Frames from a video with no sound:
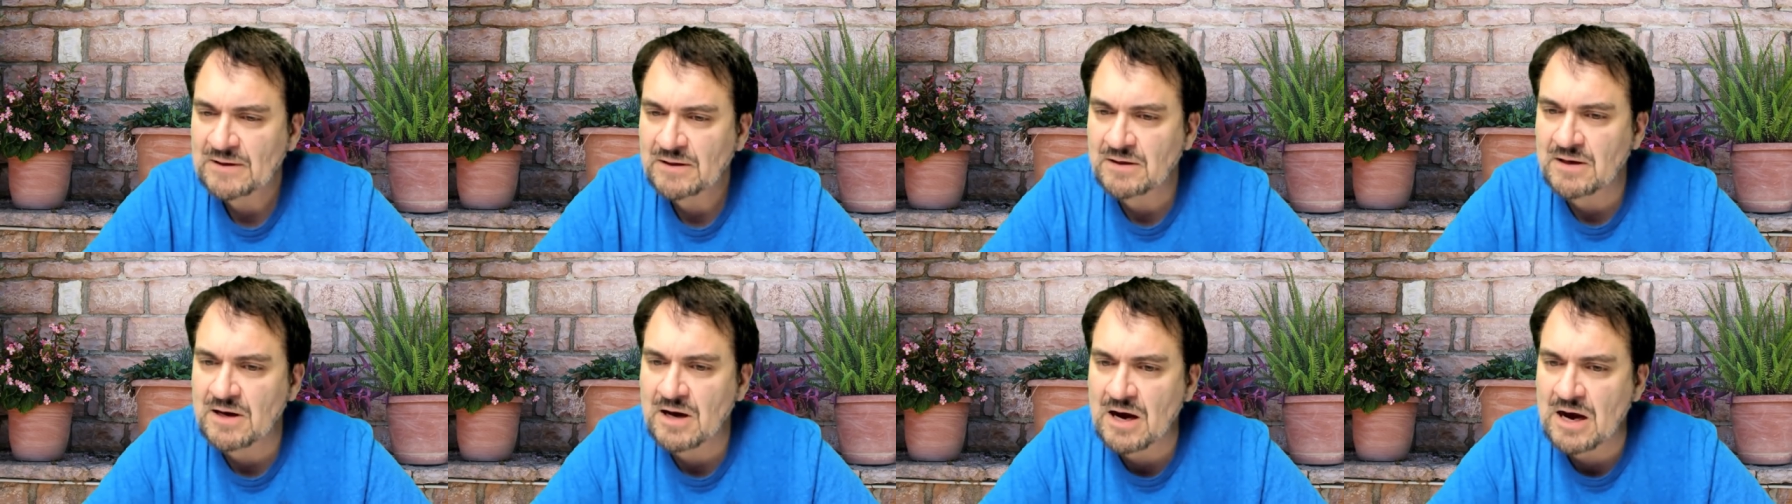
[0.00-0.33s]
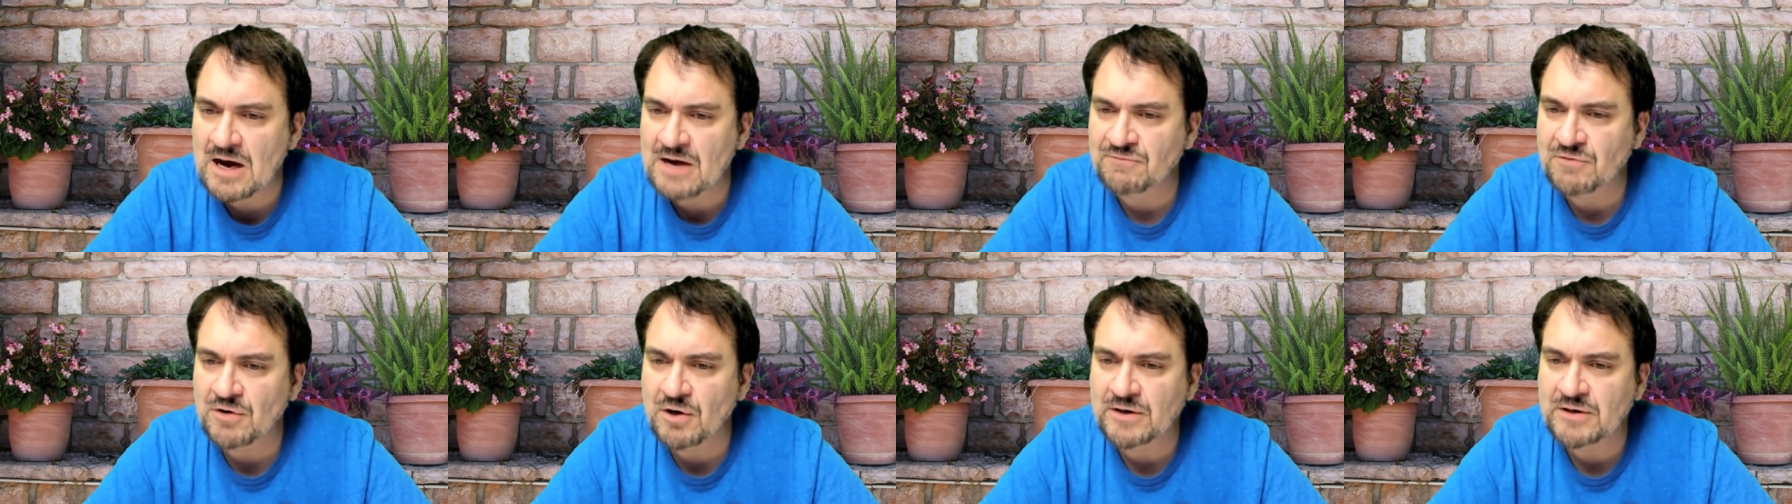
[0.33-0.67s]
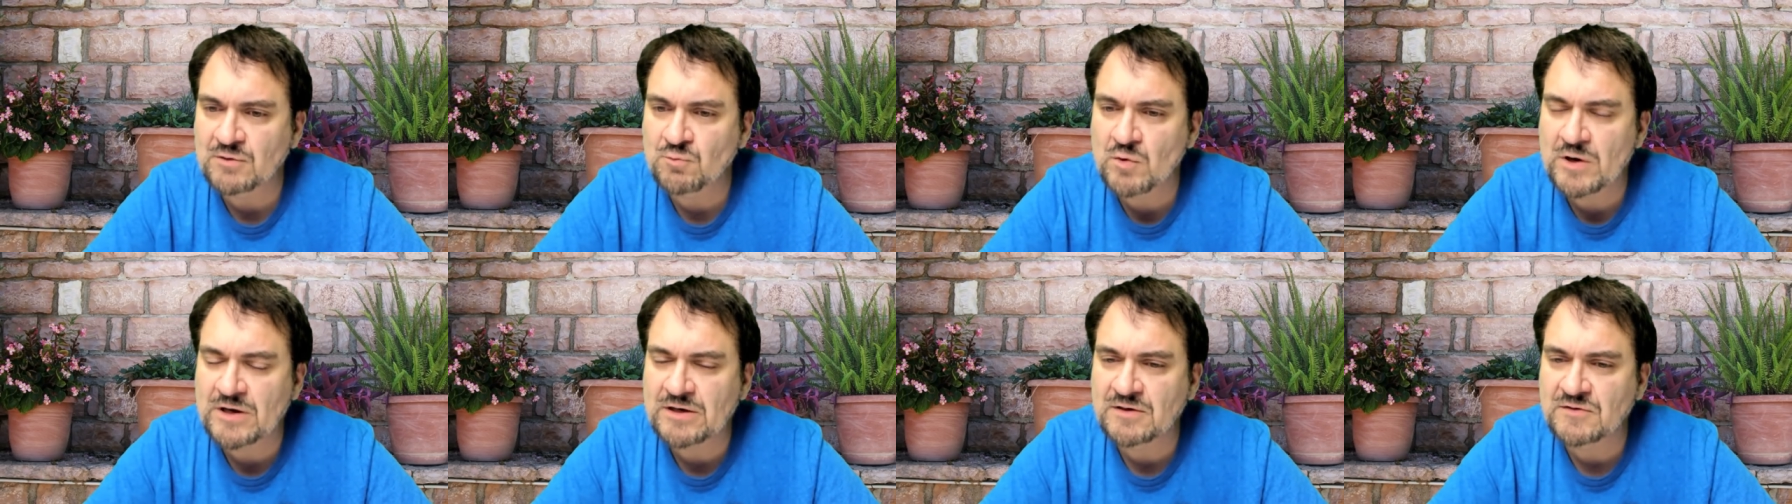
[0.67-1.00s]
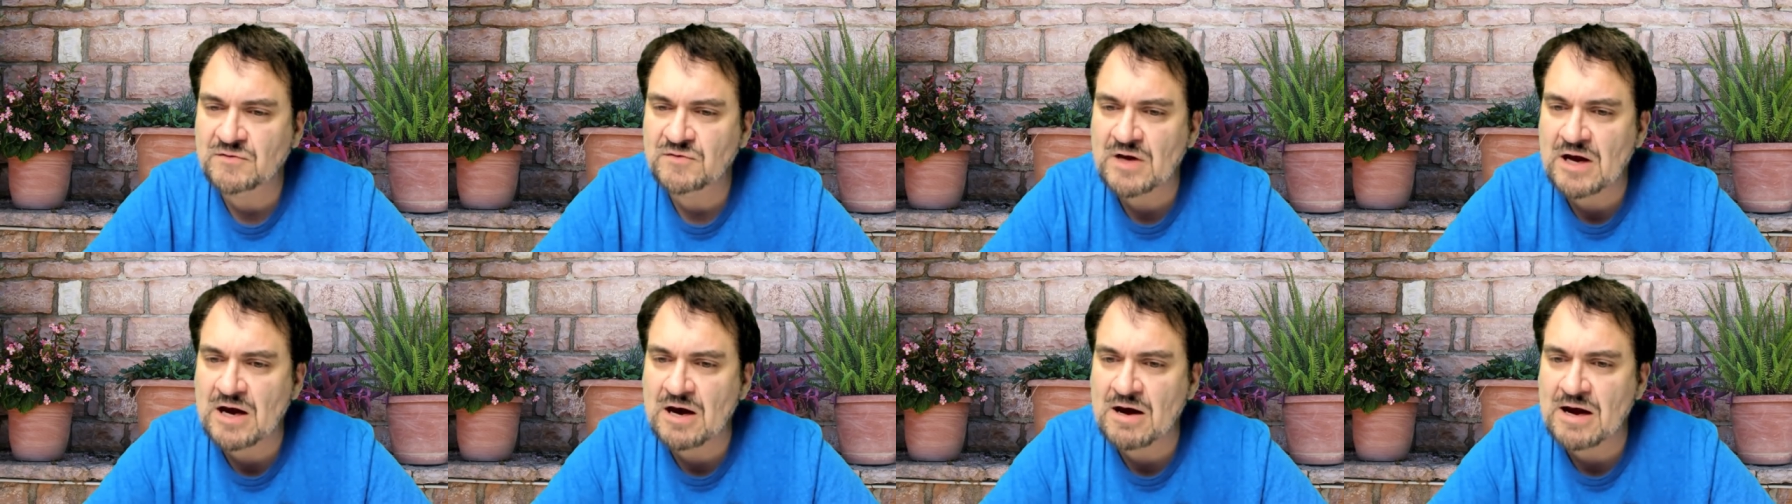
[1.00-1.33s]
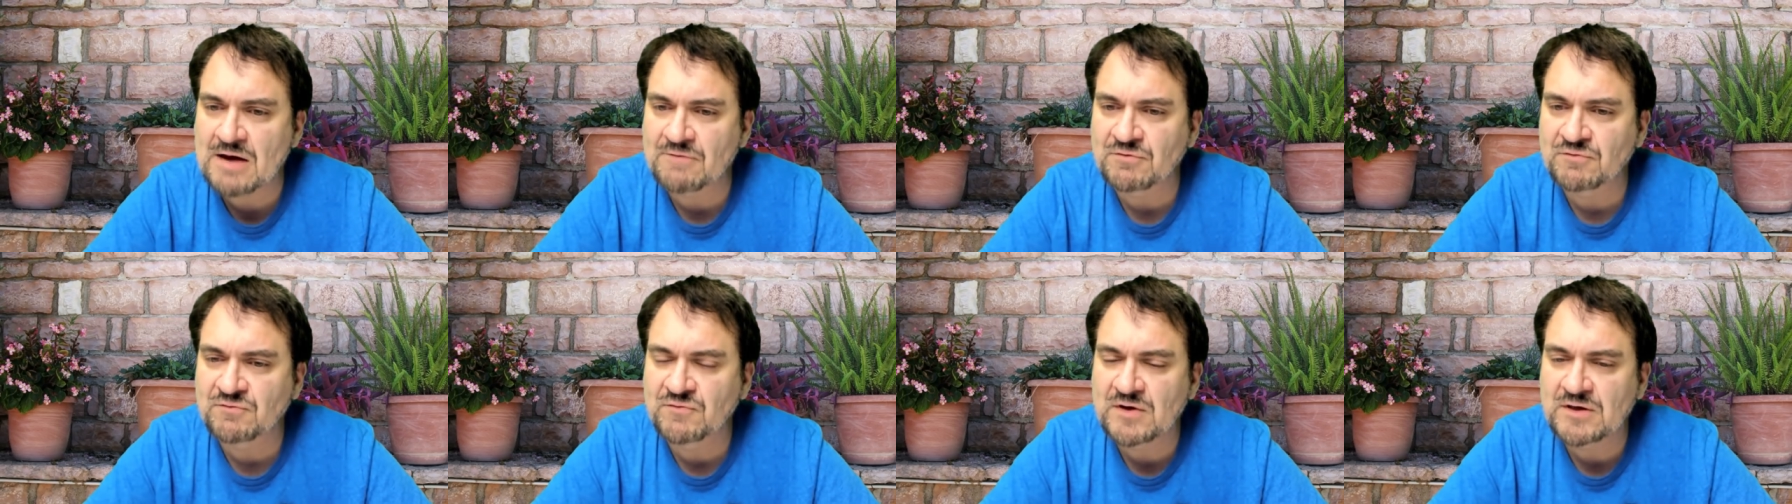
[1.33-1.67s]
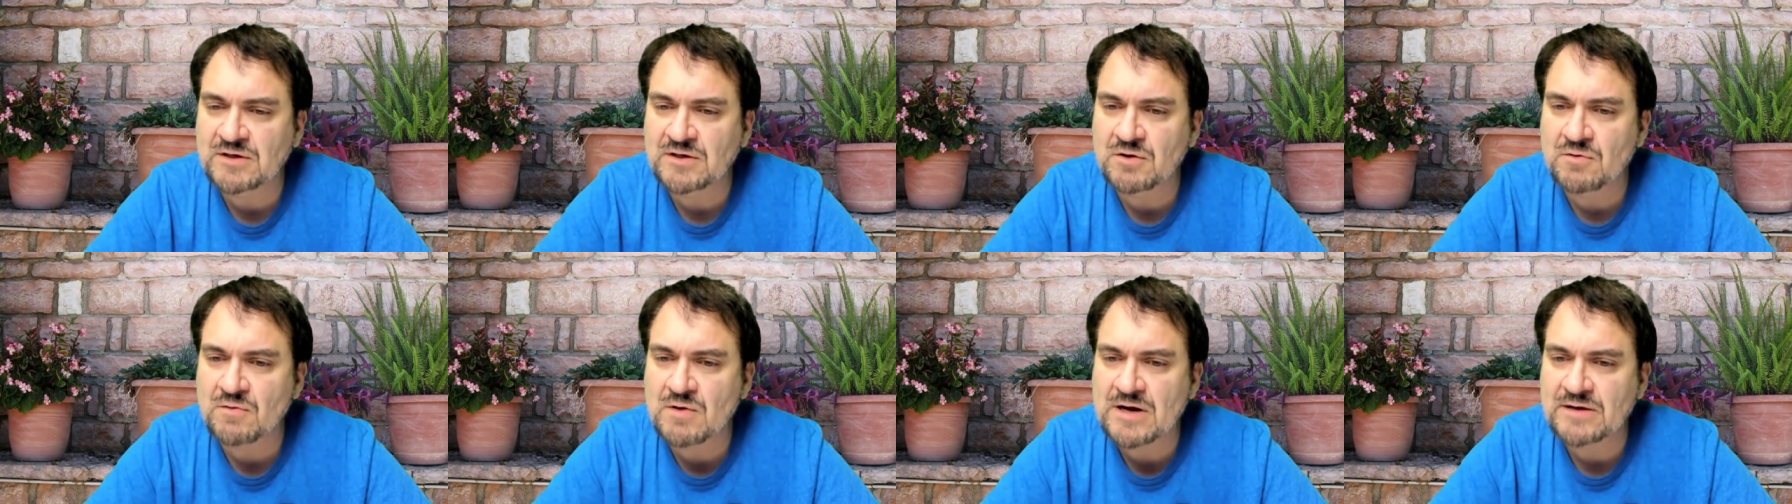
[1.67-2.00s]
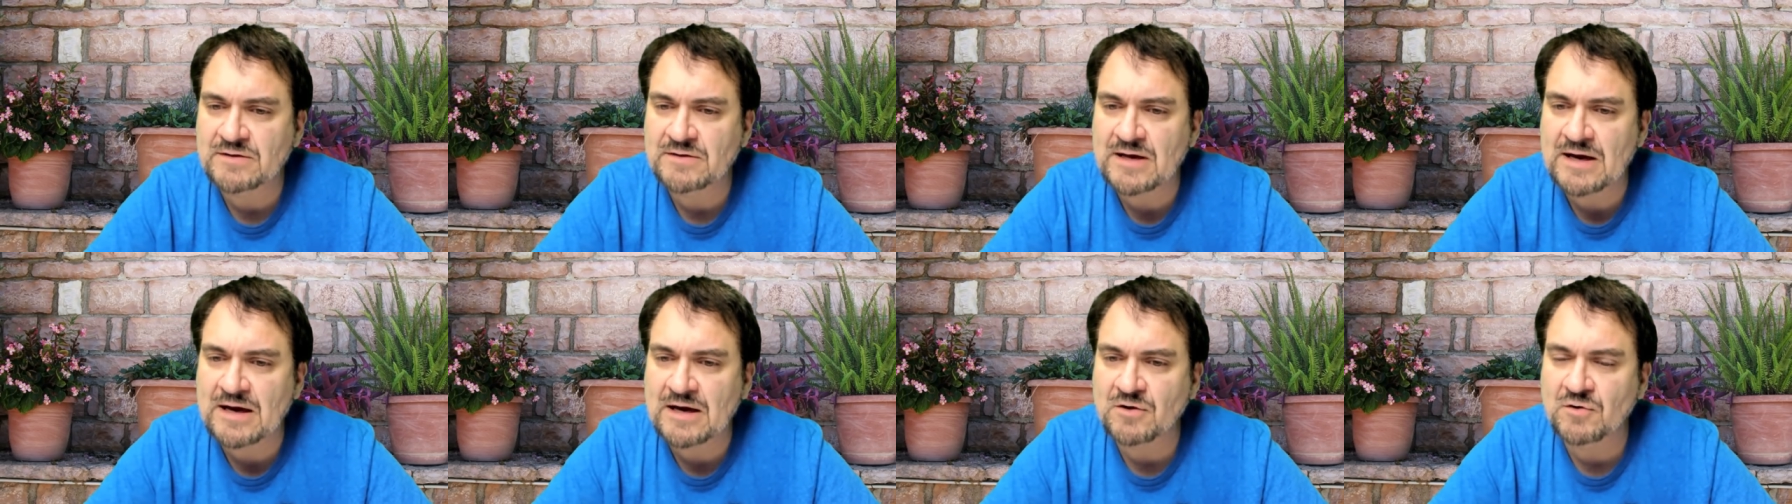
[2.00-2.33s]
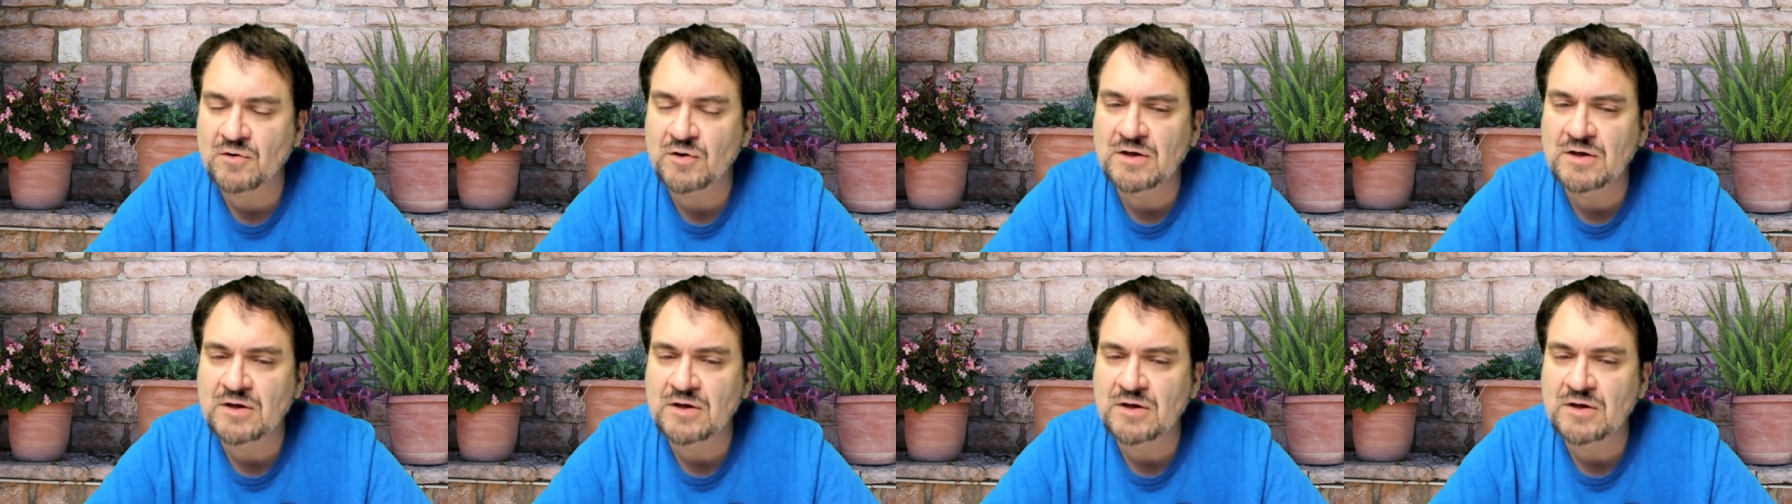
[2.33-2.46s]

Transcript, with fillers: Yeah, I've already went into. I'll have a video on that,